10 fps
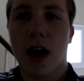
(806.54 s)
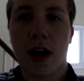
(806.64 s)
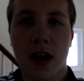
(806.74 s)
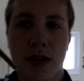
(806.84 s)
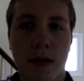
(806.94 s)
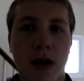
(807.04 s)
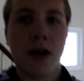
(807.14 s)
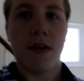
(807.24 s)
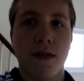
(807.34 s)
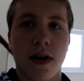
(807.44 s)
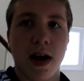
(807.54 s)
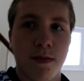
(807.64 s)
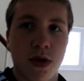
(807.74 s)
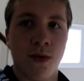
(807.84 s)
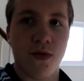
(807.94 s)
I got to.
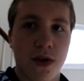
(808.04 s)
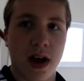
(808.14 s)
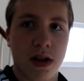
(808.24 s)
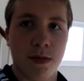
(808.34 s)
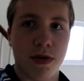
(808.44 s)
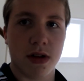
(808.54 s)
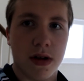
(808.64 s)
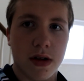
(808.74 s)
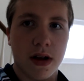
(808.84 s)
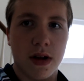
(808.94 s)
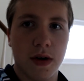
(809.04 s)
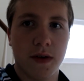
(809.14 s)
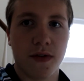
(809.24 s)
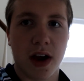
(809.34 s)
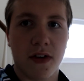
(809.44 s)
And don't forget to put the
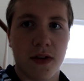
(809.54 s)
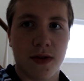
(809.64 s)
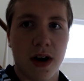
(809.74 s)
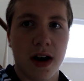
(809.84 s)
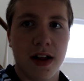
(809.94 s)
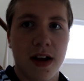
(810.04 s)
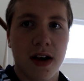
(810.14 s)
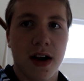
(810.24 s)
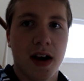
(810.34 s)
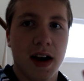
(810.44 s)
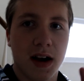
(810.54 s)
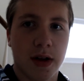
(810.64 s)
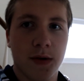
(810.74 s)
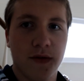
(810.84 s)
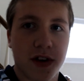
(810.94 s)
notifications on.
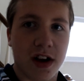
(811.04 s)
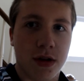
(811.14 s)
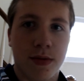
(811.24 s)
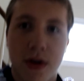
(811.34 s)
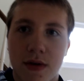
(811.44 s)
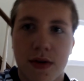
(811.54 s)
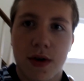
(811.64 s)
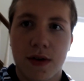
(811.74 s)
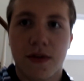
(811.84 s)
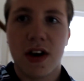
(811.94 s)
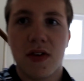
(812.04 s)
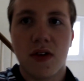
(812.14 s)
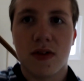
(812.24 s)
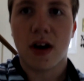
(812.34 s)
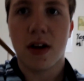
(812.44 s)
Don't forget to put those
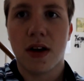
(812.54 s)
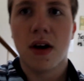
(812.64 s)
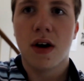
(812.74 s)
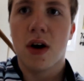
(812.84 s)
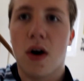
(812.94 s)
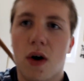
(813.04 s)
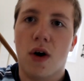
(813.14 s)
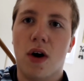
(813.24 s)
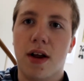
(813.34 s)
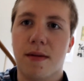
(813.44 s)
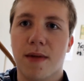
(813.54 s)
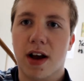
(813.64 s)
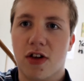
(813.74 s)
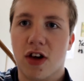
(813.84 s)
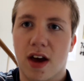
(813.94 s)
notifications on on
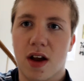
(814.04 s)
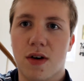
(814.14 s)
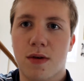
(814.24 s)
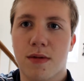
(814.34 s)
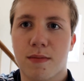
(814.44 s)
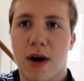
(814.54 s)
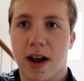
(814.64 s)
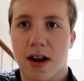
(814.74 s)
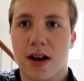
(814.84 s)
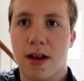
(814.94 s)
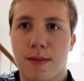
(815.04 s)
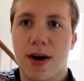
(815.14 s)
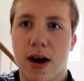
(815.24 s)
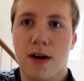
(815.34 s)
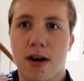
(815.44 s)
my channel by clicking the
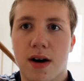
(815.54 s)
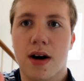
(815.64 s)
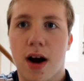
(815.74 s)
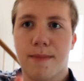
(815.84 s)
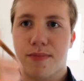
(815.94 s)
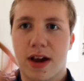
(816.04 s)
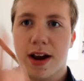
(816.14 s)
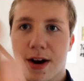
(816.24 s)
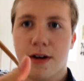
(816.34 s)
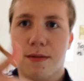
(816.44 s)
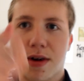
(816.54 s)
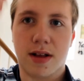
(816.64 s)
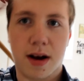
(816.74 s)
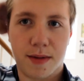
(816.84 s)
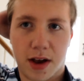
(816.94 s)
bell up here
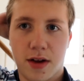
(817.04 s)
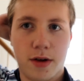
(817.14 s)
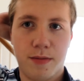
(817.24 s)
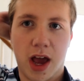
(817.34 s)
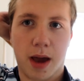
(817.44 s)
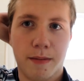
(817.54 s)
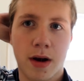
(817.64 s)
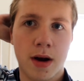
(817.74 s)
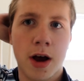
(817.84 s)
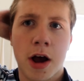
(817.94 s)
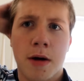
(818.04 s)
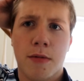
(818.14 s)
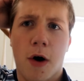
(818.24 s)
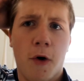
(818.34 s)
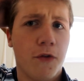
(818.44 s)
beside my YouTube name.
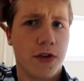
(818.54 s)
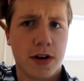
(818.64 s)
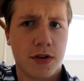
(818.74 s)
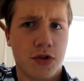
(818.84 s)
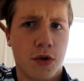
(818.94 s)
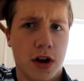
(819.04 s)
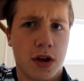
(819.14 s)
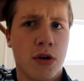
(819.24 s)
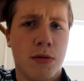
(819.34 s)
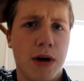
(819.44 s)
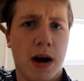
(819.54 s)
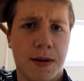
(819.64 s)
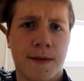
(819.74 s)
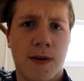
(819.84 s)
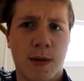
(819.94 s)
But hopefully you enjoyed. Yule
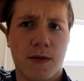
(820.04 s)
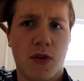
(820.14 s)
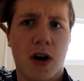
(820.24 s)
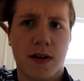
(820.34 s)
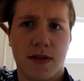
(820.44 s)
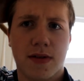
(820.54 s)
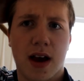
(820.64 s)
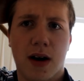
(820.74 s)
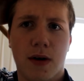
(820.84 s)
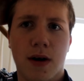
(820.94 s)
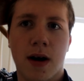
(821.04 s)
Panic Filming Vlogs is out.